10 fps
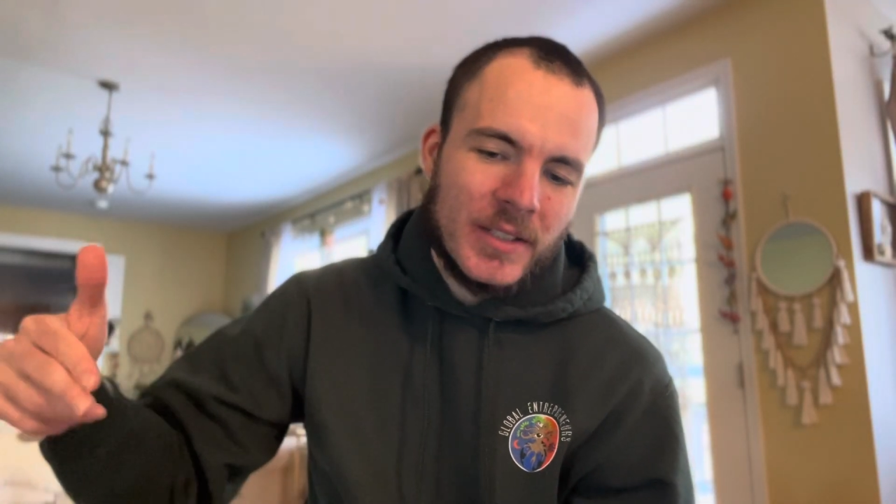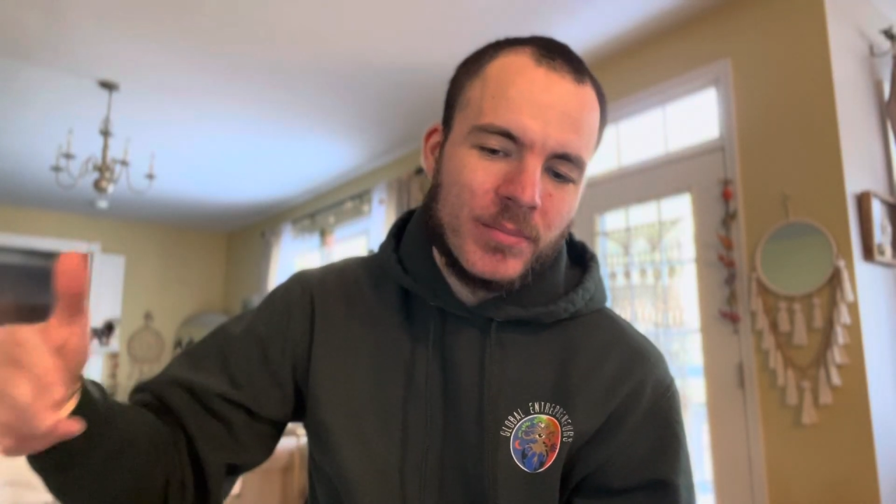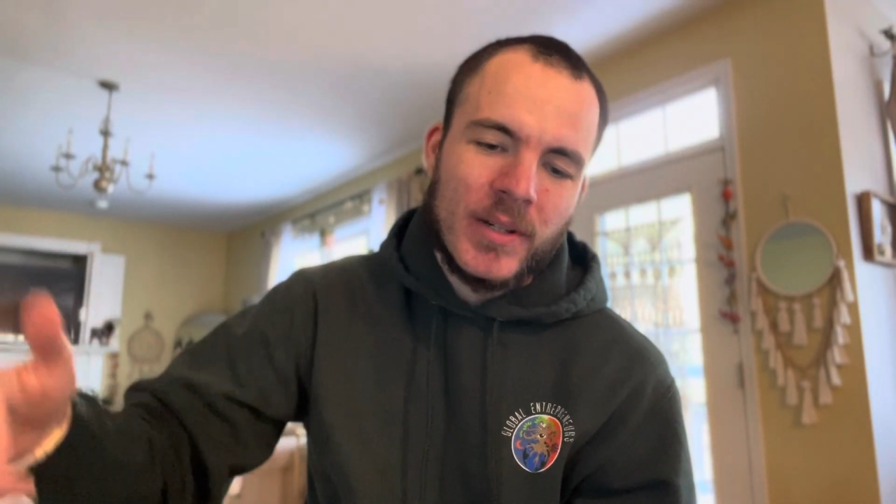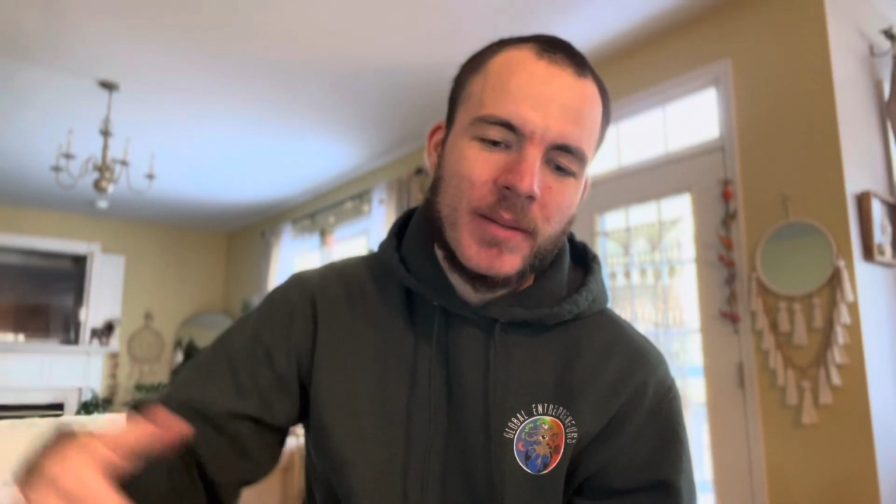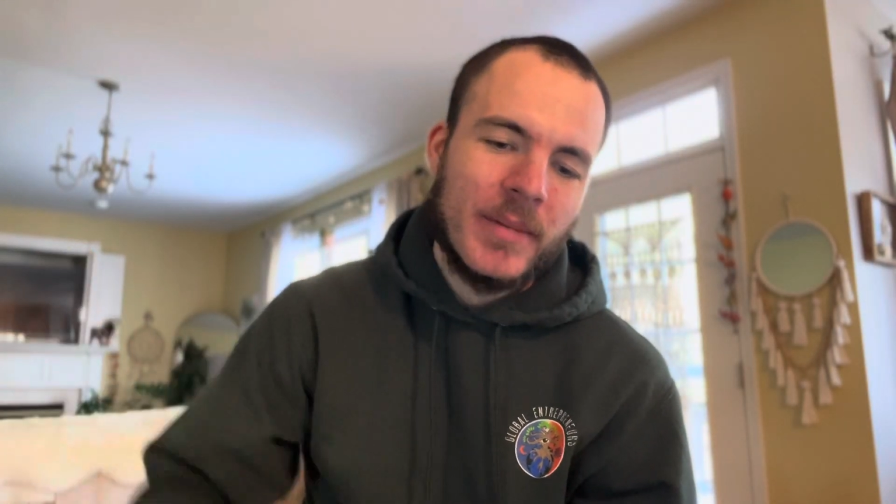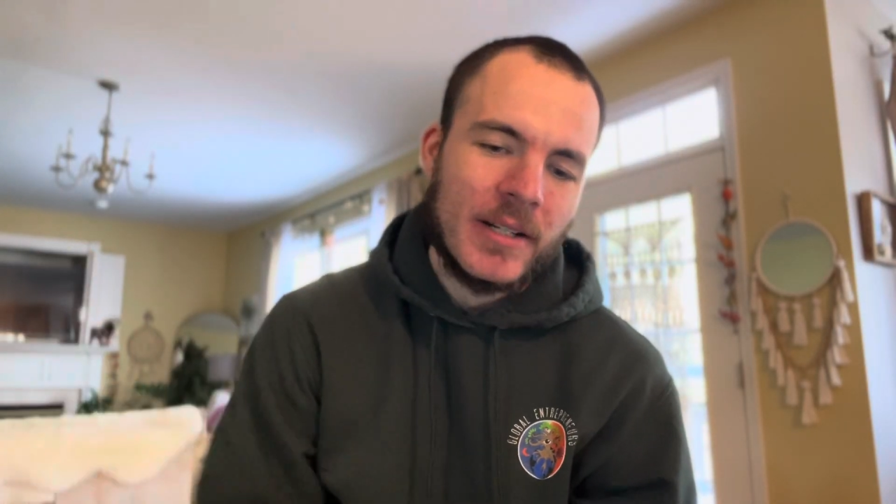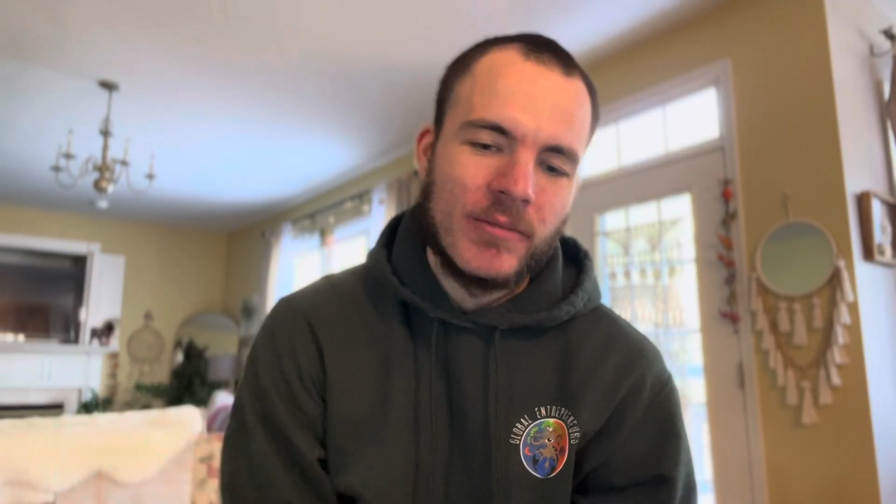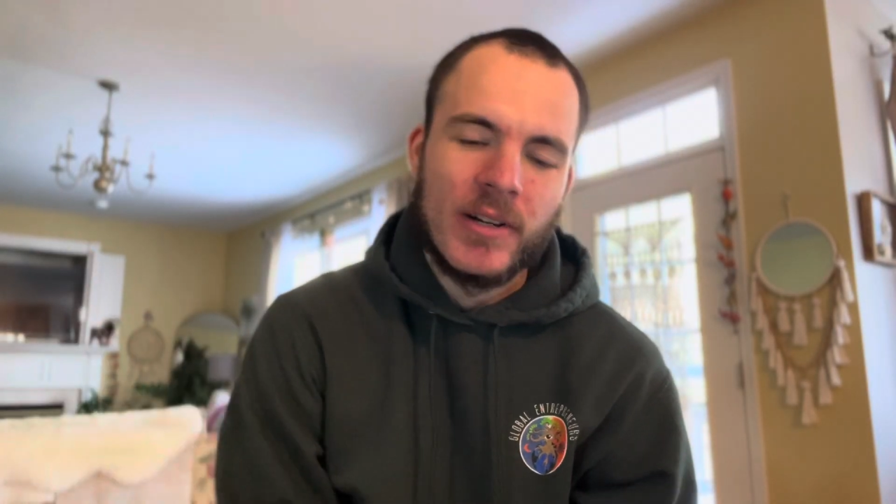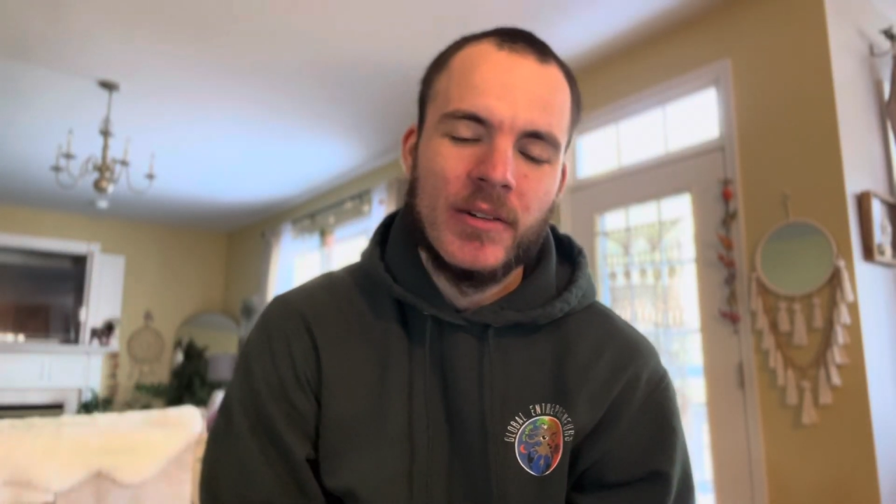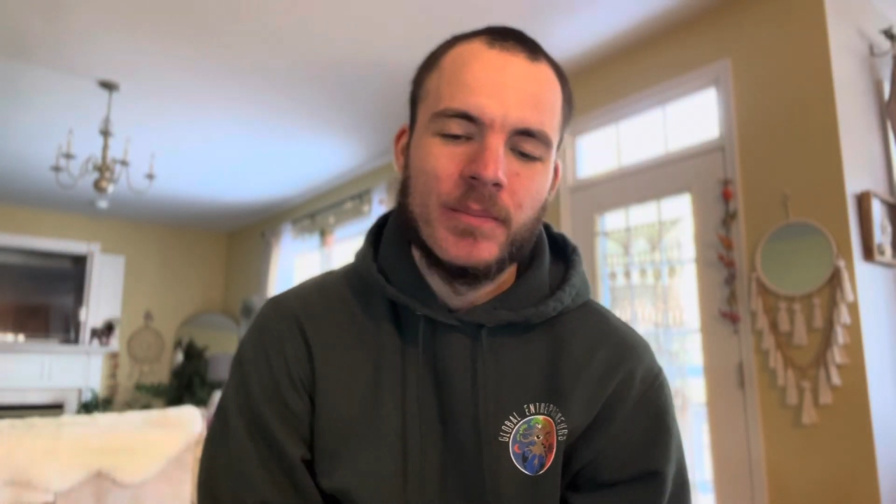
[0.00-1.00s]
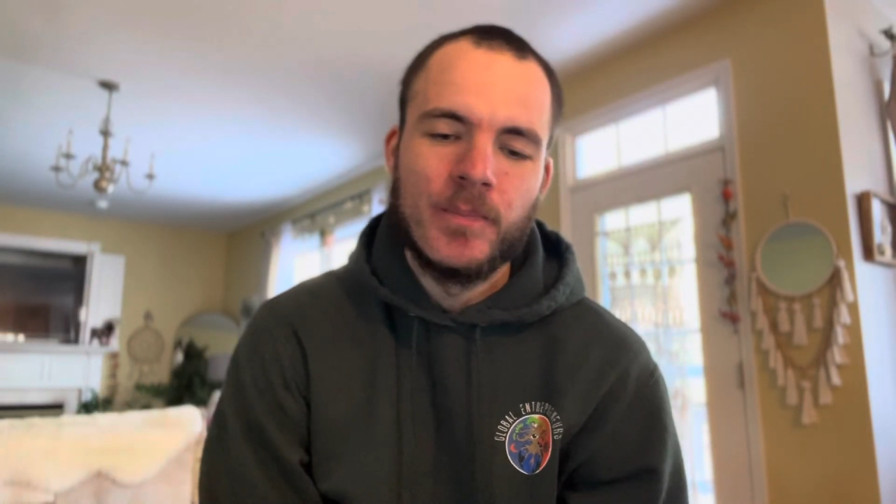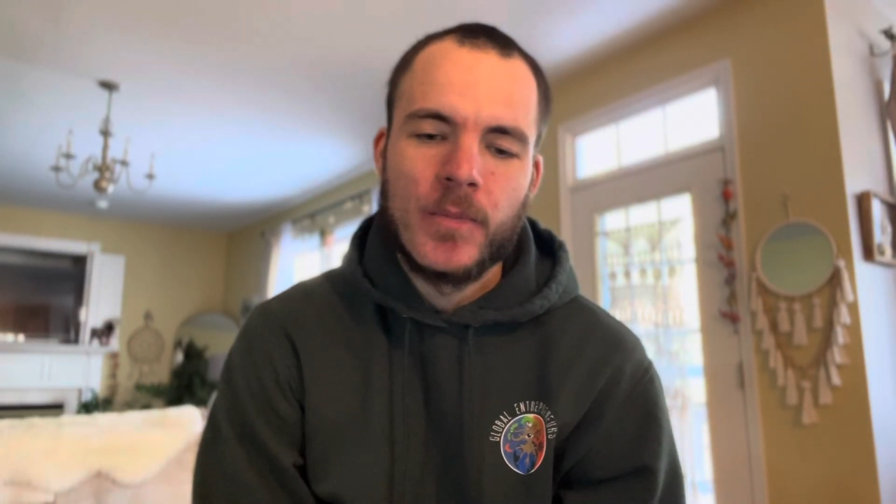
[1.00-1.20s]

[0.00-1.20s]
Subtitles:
bring it back around.